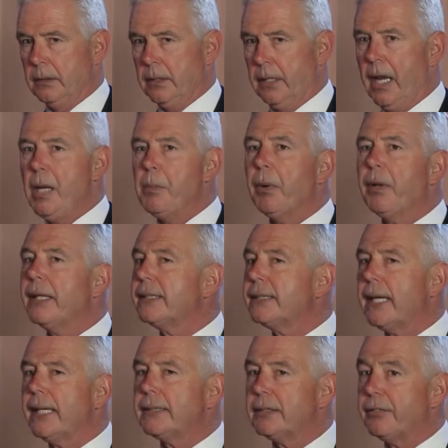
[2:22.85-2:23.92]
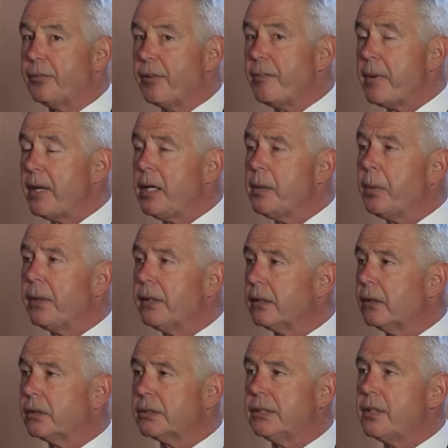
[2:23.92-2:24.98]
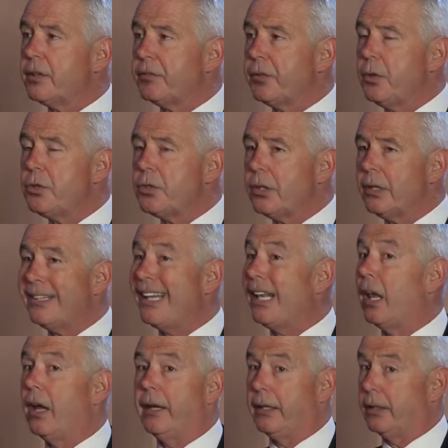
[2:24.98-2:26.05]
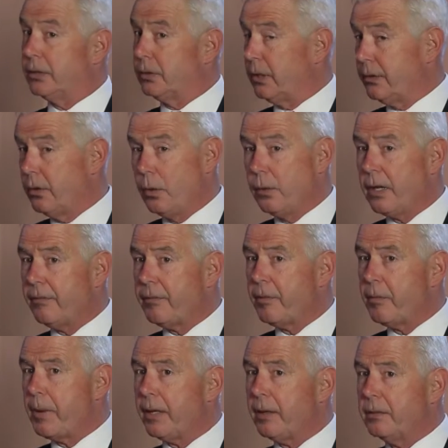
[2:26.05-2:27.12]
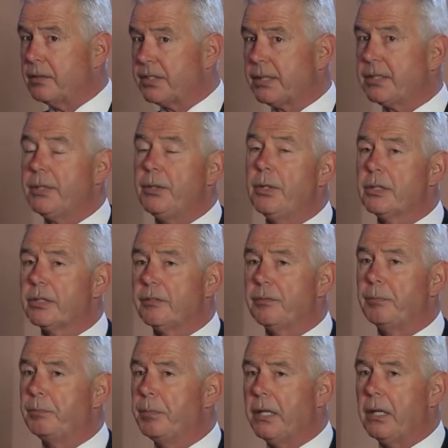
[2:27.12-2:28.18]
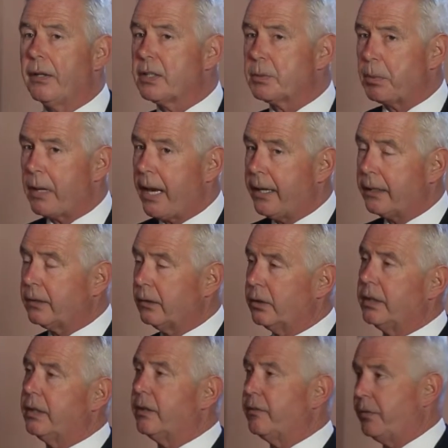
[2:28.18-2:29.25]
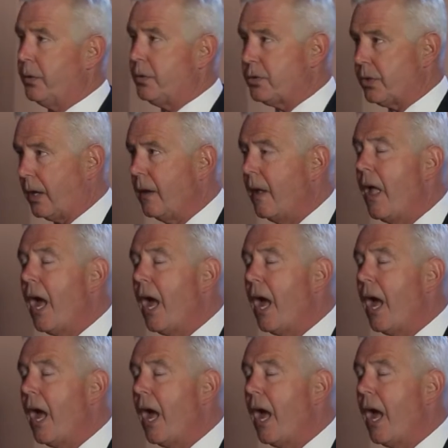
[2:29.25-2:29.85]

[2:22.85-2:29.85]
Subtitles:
And anybody that says, if you ever met anybody that looks into the future, they're lying, because no one I've ever met in 60 years of being on this planet can look into the future.